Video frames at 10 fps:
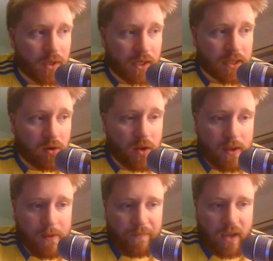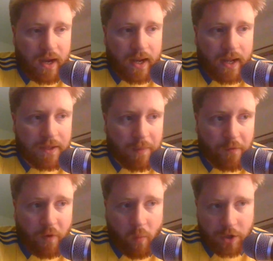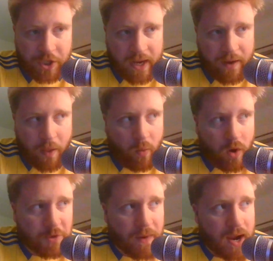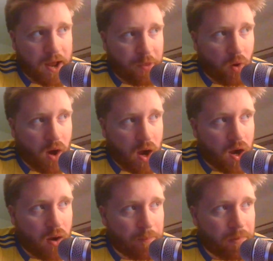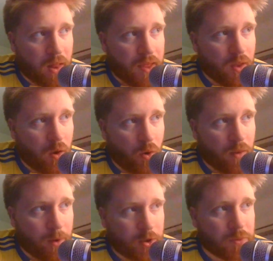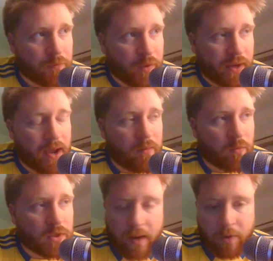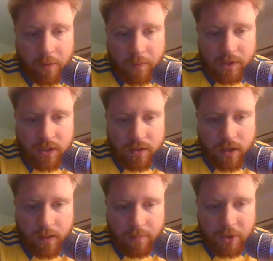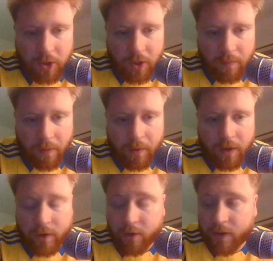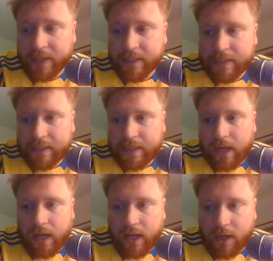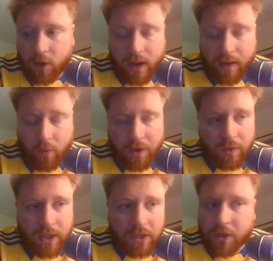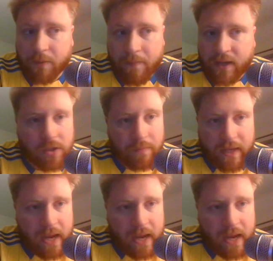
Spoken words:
detail. And both on watching and on the watch bet, I thought our player that looked the most up for the game was Gabriel Goodmanson. I'm sure you're probably going to agree. It looked like the one that was actually going to make something